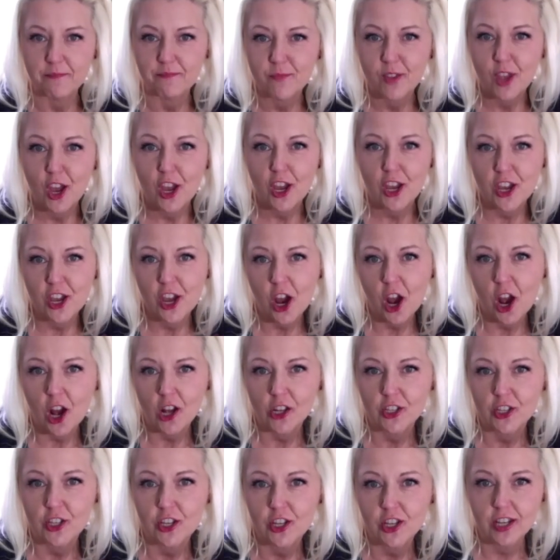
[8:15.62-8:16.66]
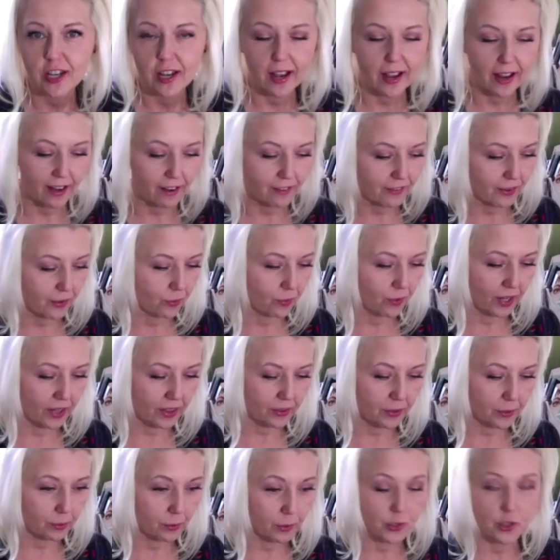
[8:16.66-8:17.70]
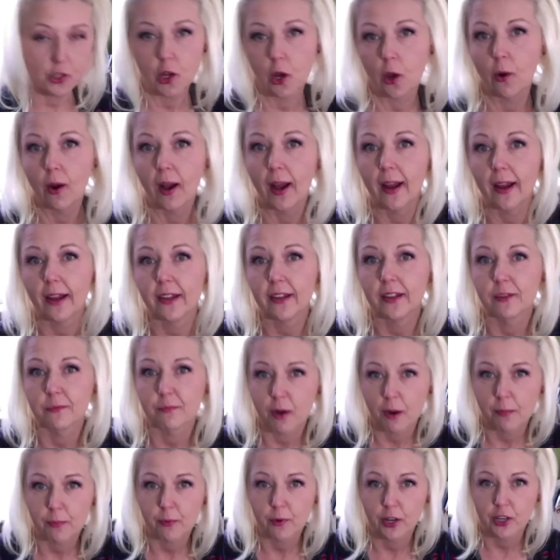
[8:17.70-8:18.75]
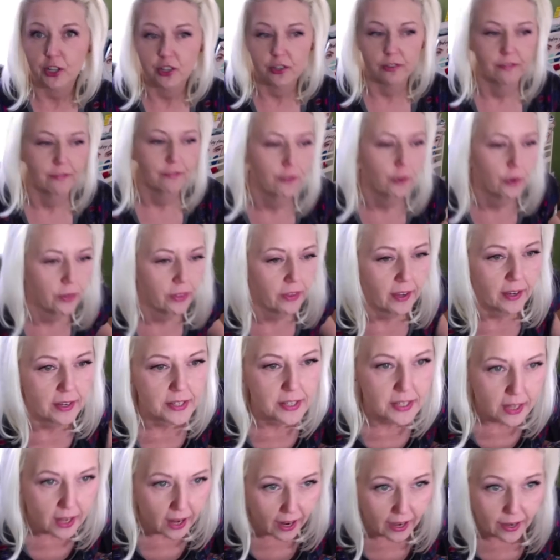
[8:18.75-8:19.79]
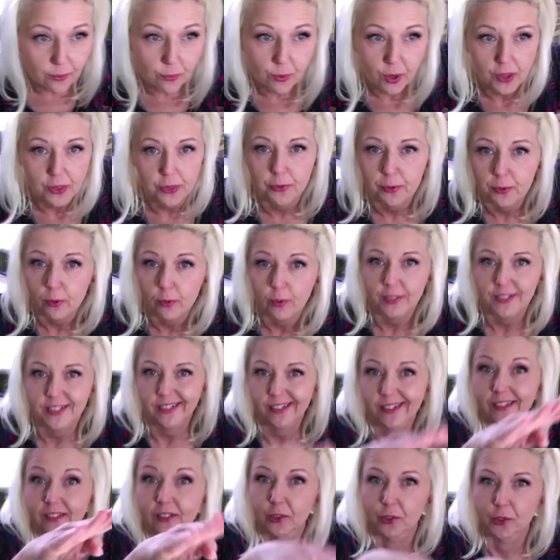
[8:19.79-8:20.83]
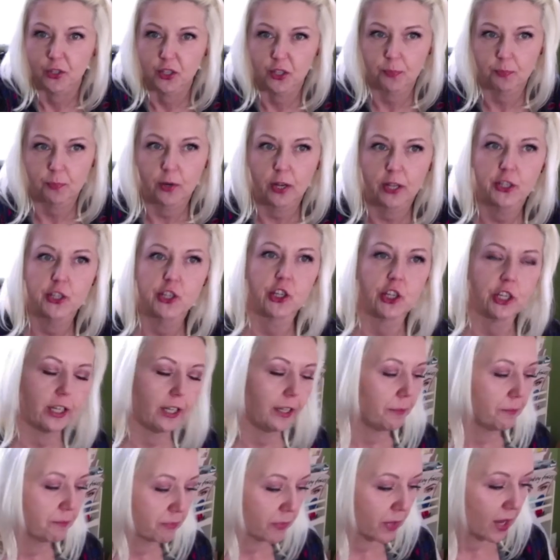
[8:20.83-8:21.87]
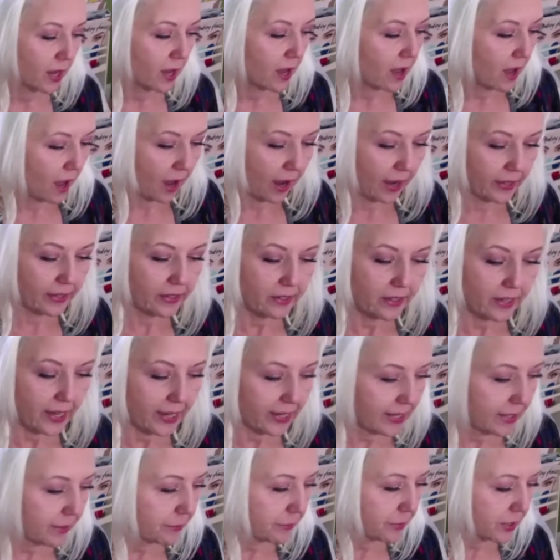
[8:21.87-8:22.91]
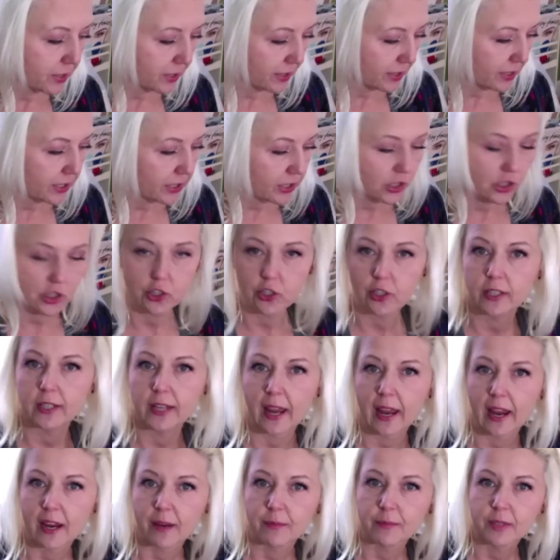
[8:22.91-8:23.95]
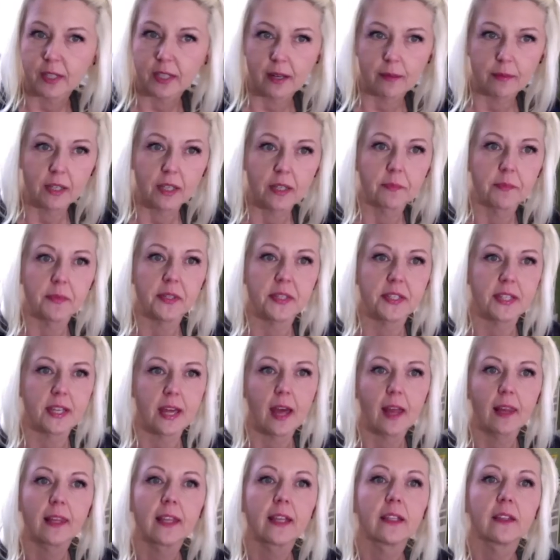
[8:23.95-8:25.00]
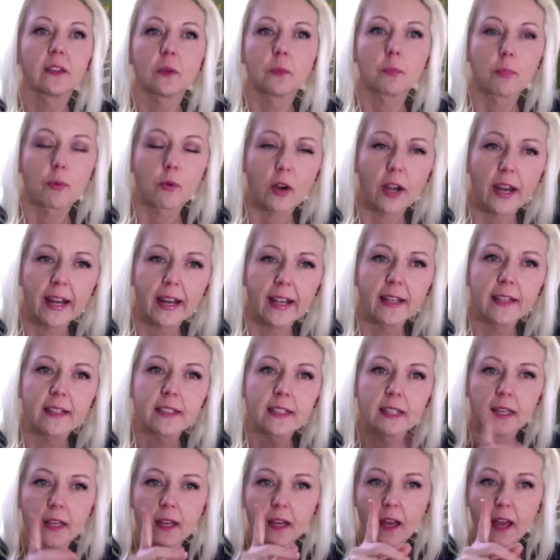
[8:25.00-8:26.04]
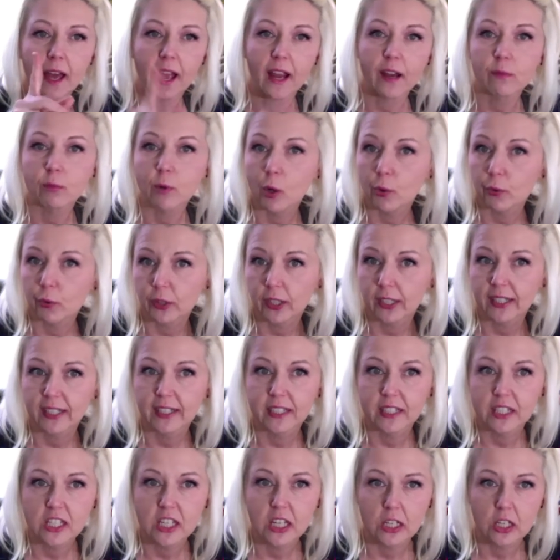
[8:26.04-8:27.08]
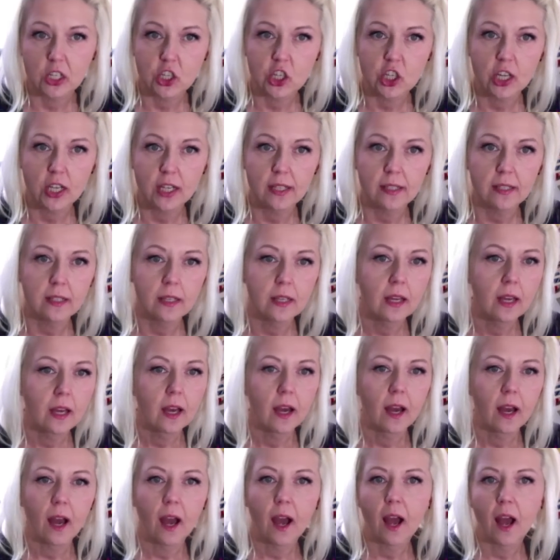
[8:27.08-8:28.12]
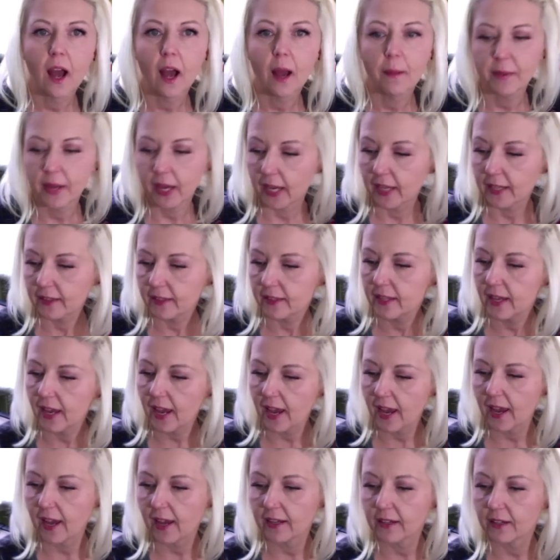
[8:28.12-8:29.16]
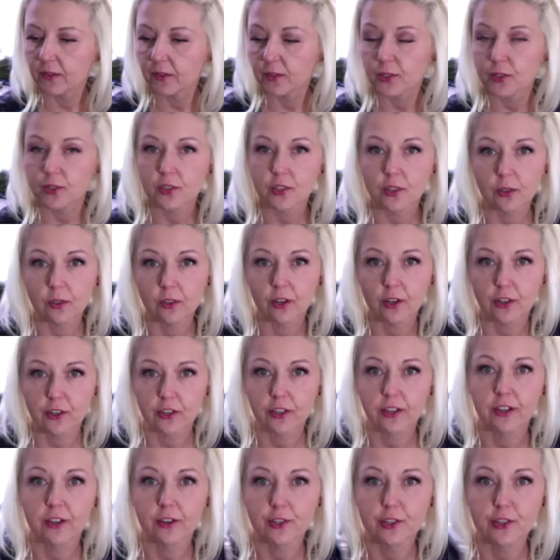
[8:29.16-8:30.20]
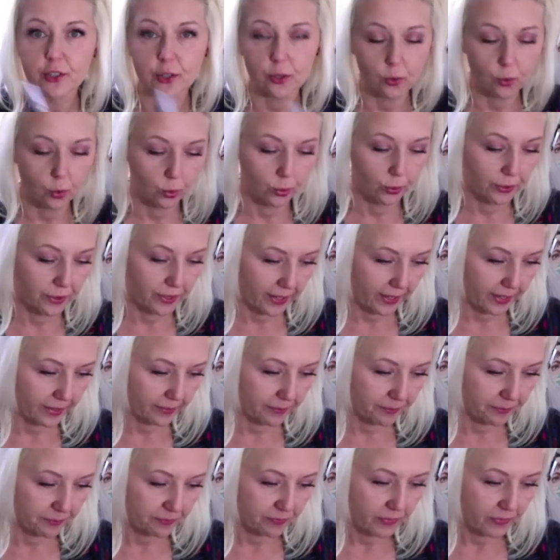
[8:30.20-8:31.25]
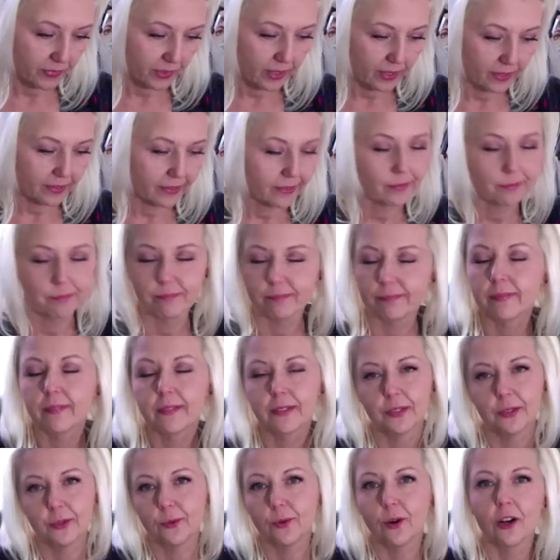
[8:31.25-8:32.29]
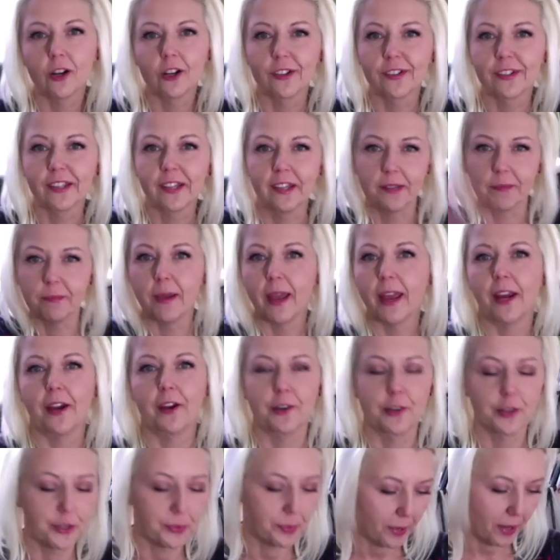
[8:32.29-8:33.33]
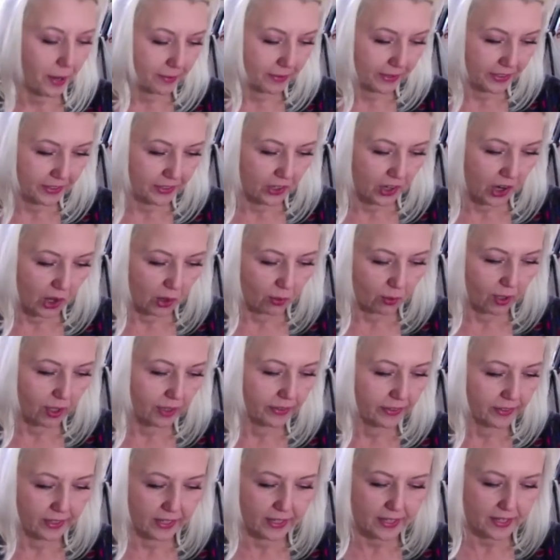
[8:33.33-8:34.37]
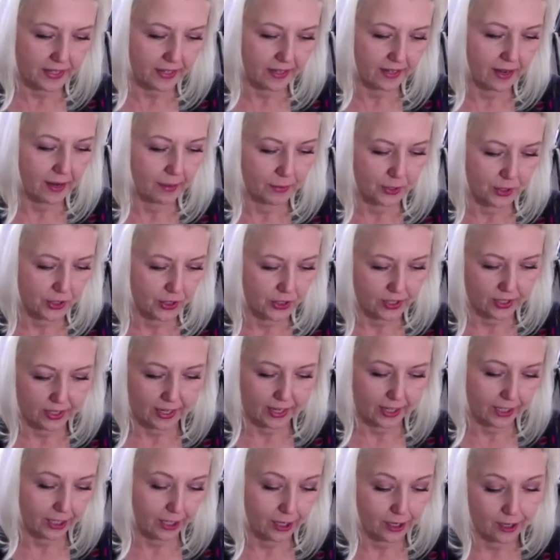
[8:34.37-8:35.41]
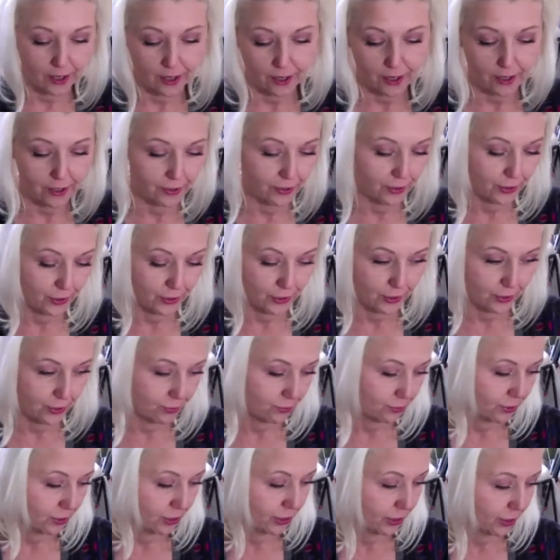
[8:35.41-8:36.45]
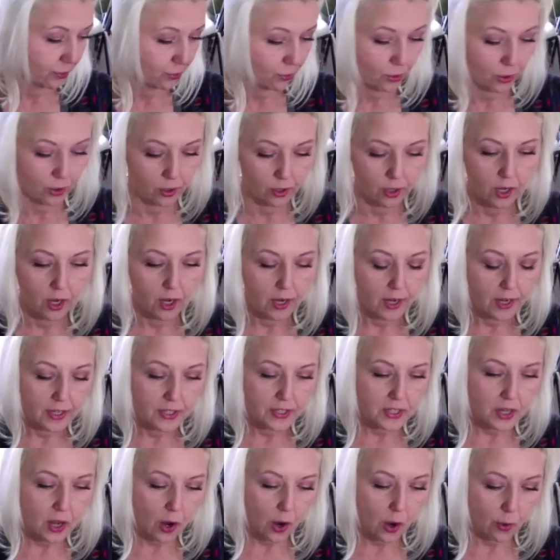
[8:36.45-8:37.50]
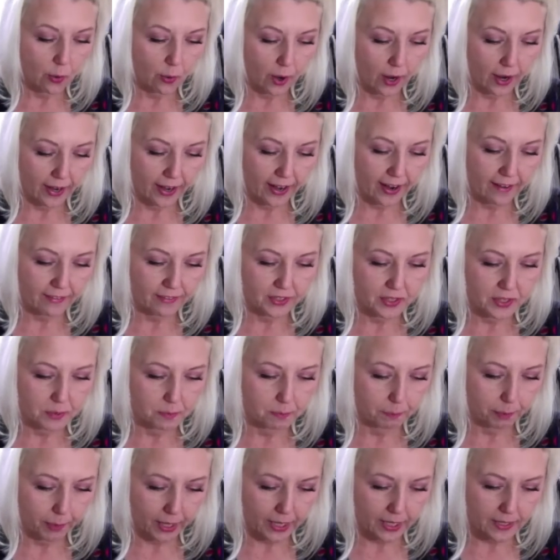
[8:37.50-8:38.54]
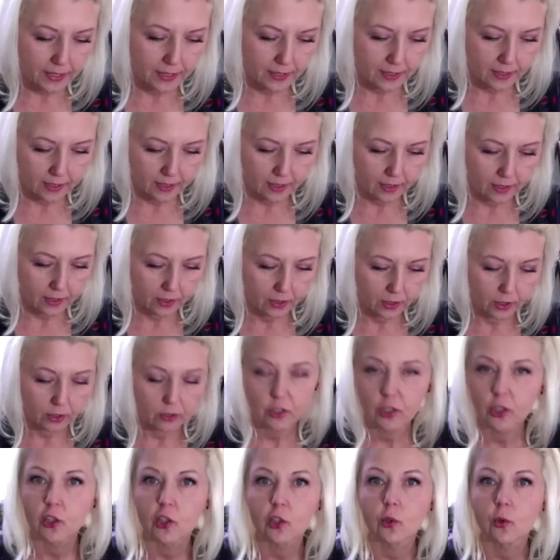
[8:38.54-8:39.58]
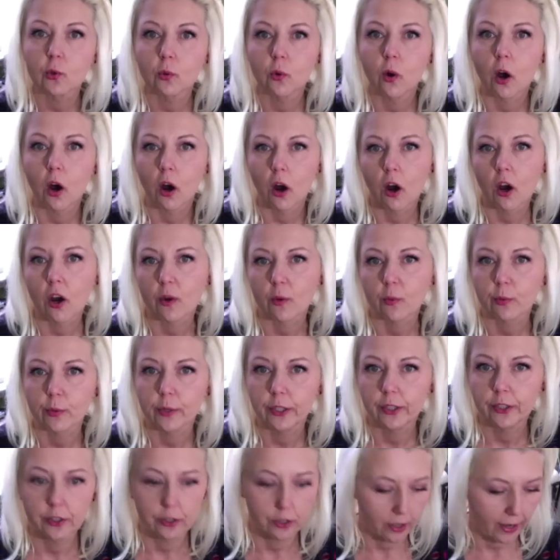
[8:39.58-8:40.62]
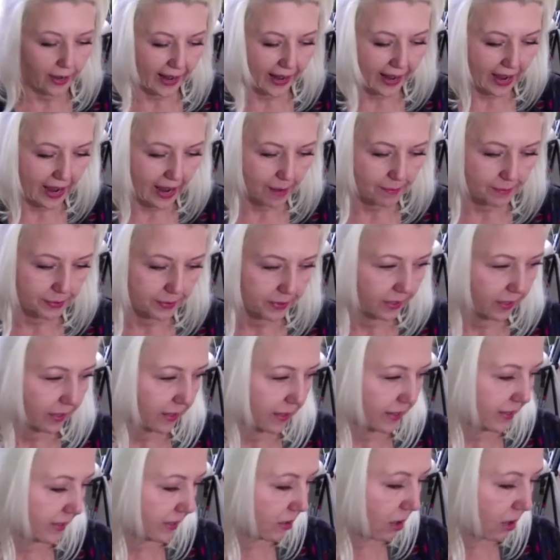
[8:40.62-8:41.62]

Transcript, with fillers: Yahtzee. I even went through, in preparation for this, I went through and did a little spreadsheet. I named each game that I'm going to be selling, the brand, I wrote the condition, and then, so here's the cool thing. And you all eBayers probably know all this, and I'm just like, this is really cool. So I have this basic QR reader app that I